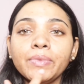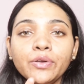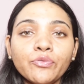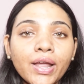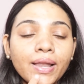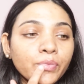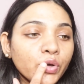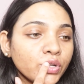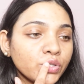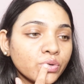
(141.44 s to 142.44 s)
meanwhile, I'm
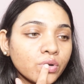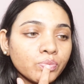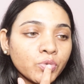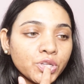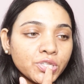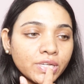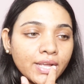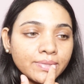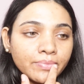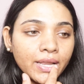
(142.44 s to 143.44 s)
going to
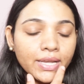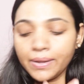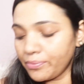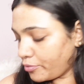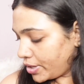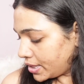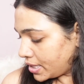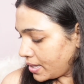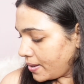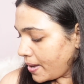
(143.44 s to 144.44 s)
moisturize my lip with
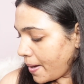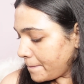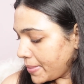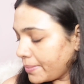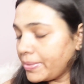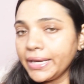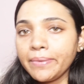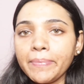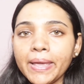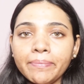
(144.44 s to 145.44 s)

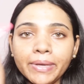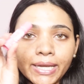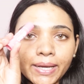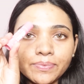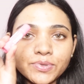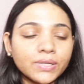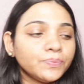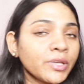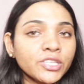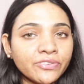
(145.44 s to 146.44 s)
Maybelline Baby Lips,
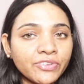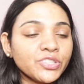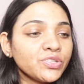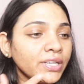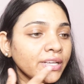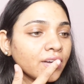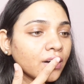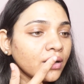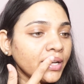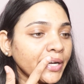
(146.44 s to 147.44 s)
because eventually
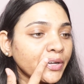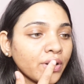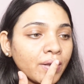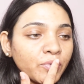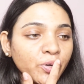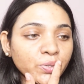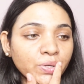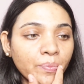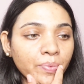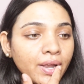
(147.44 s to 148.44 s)
later on I'm going
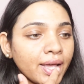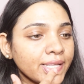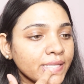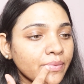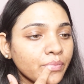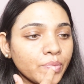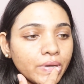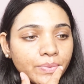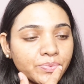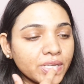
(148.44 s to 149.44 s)
to apply some
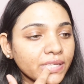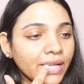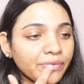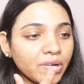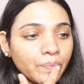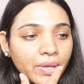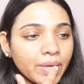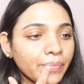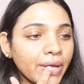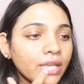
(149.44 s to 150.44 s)
lipstick that will
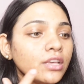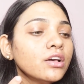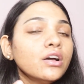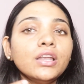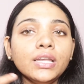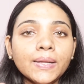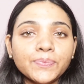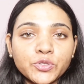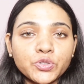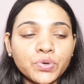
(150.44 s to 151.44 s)
make my
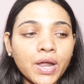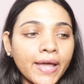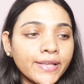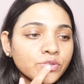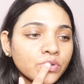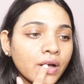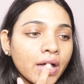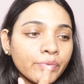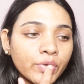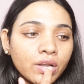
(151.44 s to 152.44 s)
lips dry. So
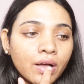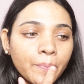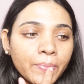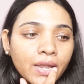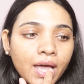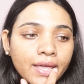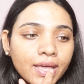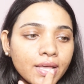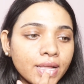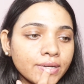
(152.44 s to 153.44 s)
I will apply
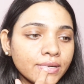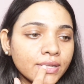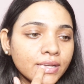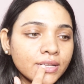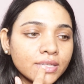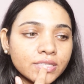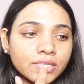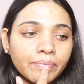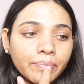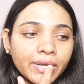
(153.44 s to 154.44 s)
and
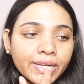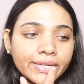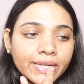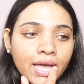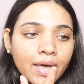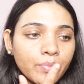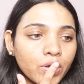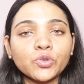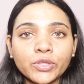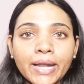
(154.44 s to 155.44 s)
simply
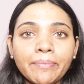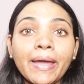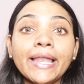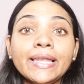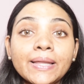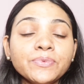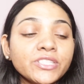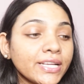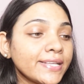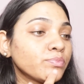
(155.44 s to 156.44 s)
dab so that my lip stays